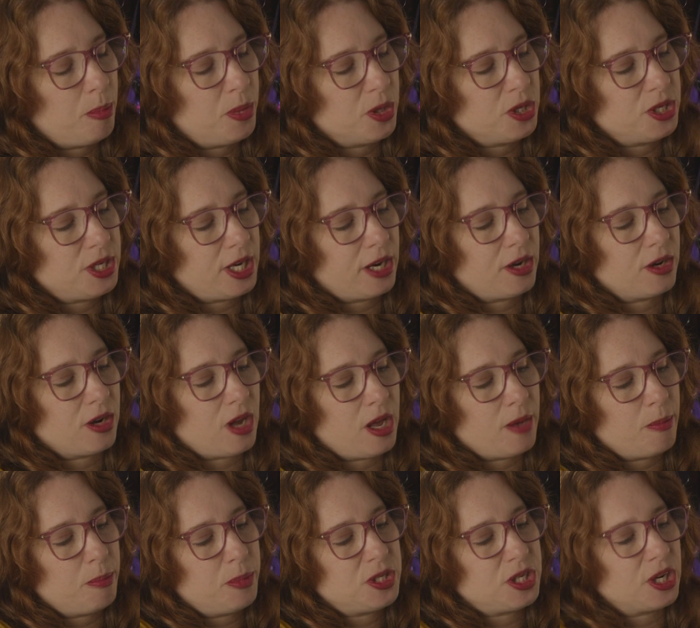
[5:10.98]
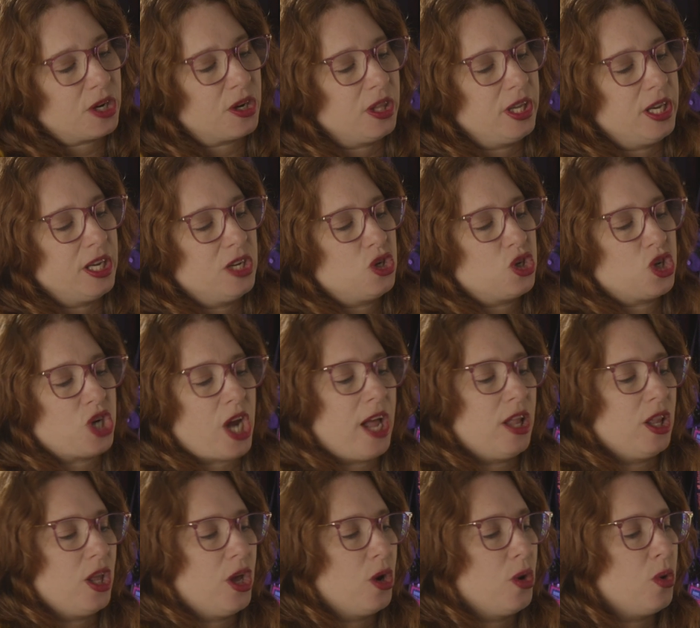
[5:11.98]
particularly
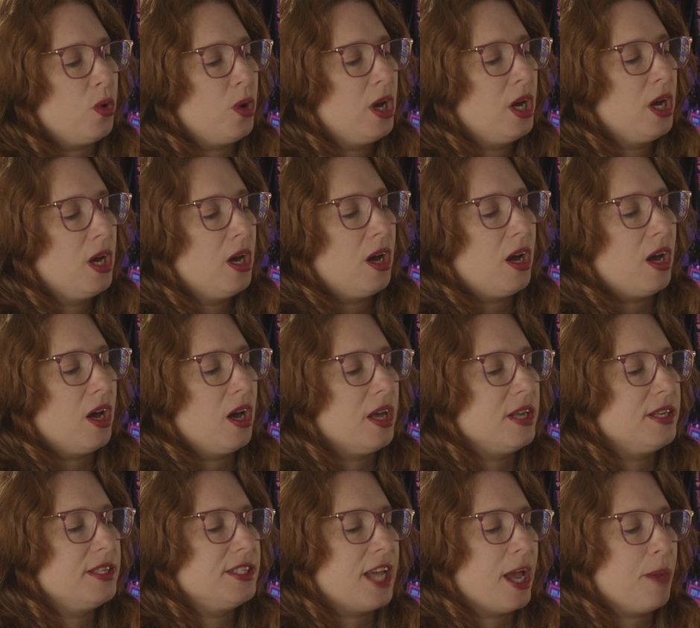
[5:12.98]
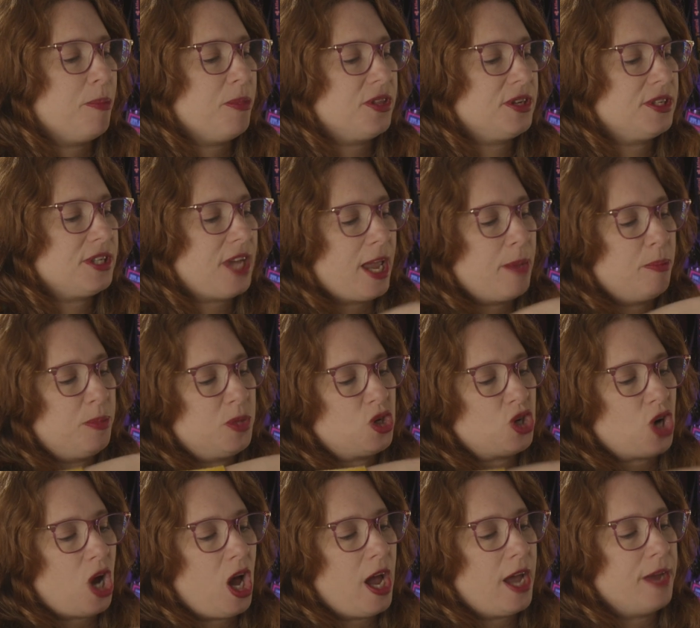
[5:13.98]
shallow depth type
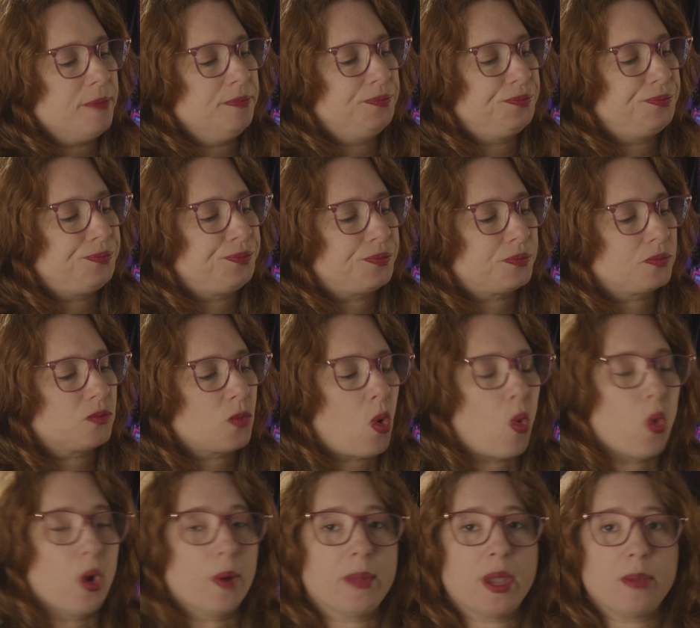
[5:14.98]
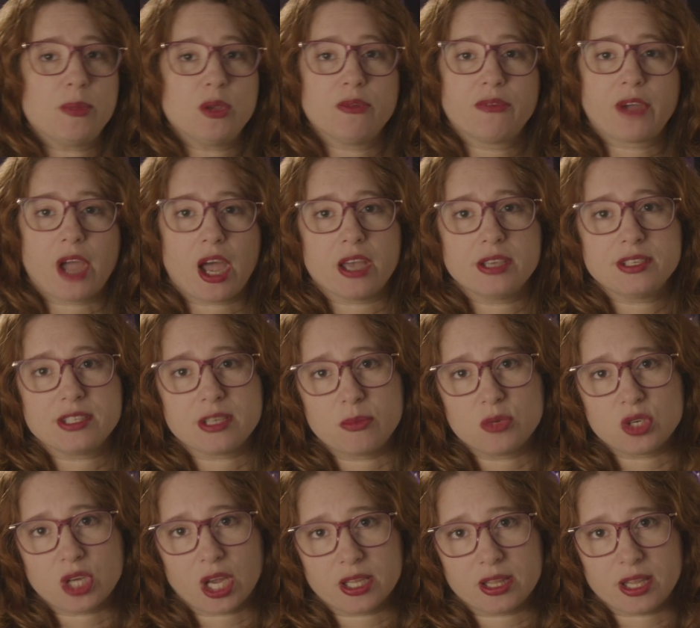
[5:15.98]
shot, or maybe you've got a
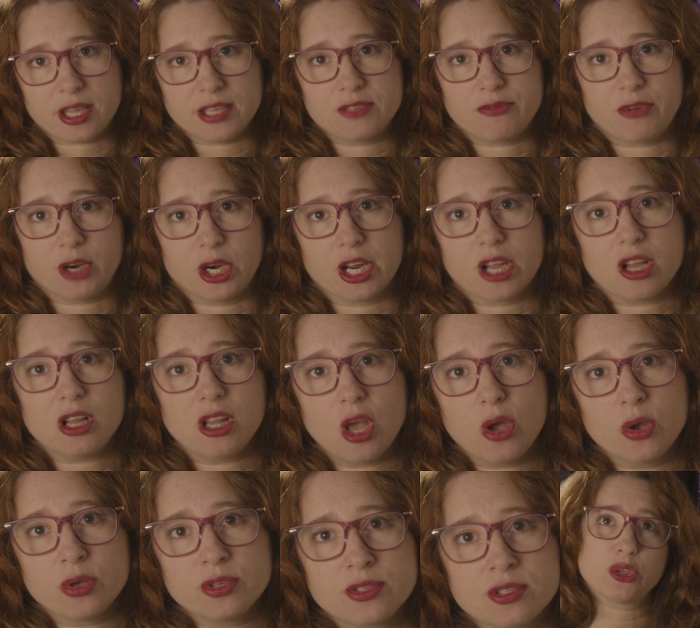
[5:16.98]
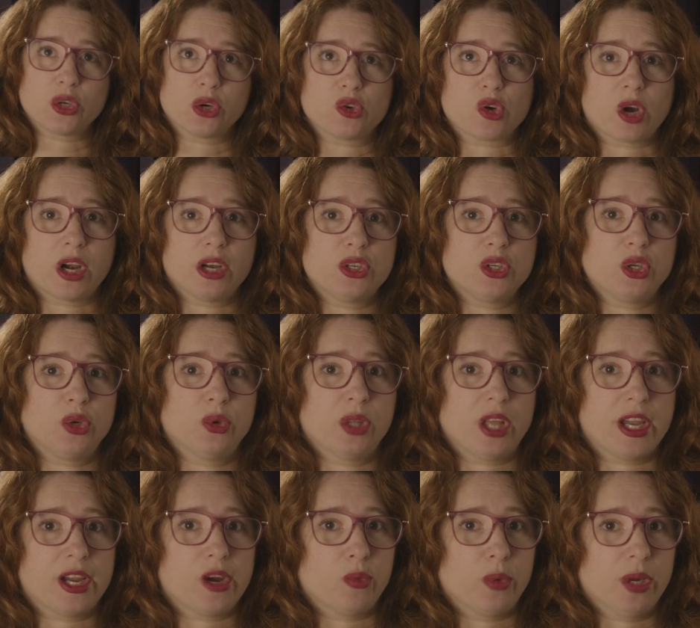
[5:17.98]
subject that's very close, you're trying to do
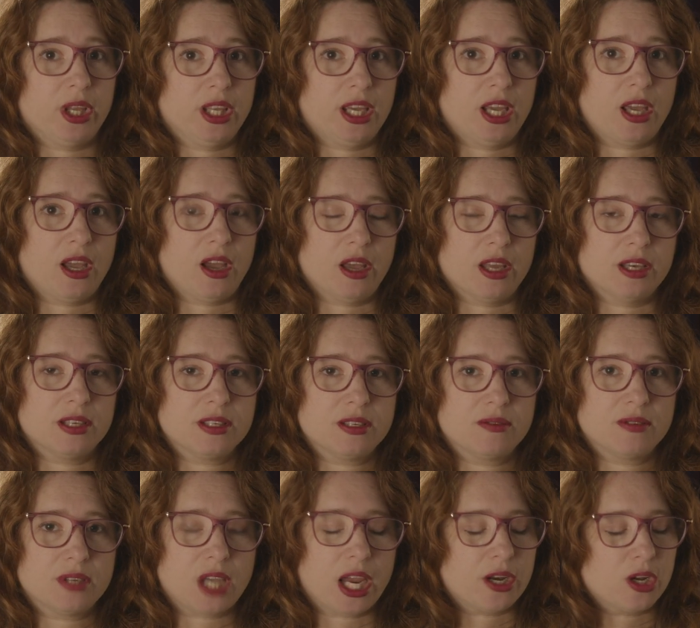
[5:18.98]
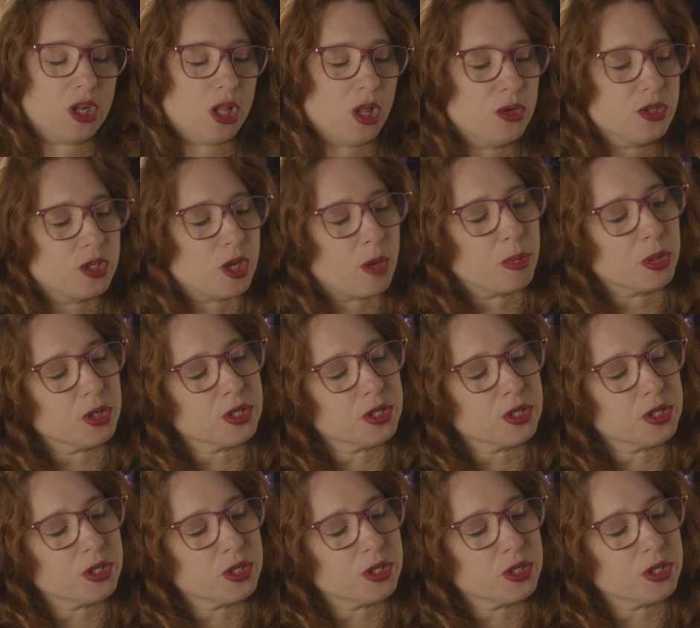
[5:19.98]
like a really tight close-up or